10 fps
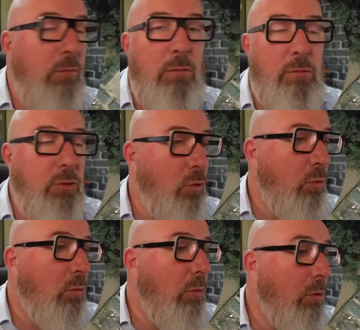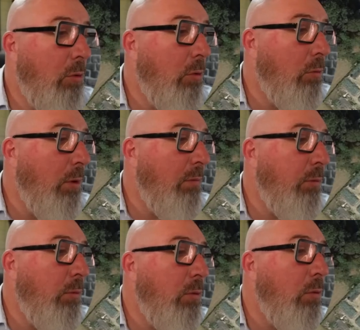or school, or whatever
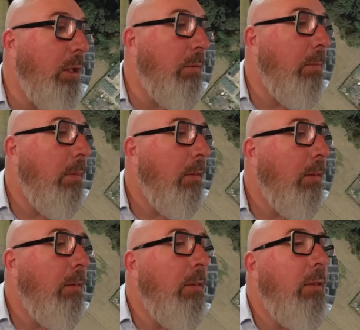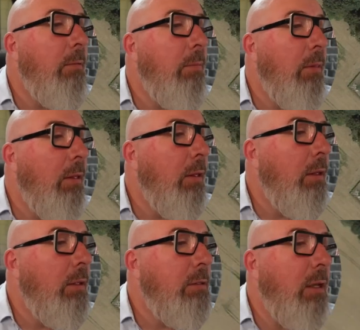you want to call it.
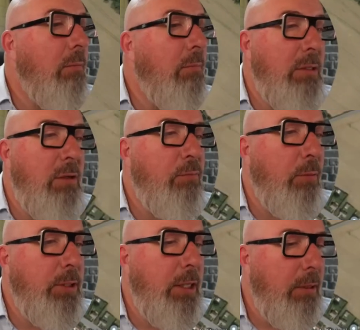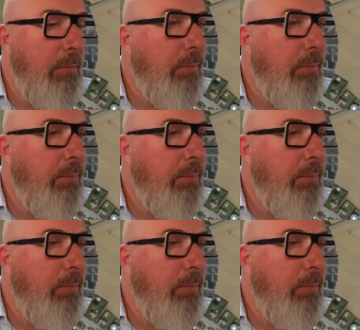So, massive property.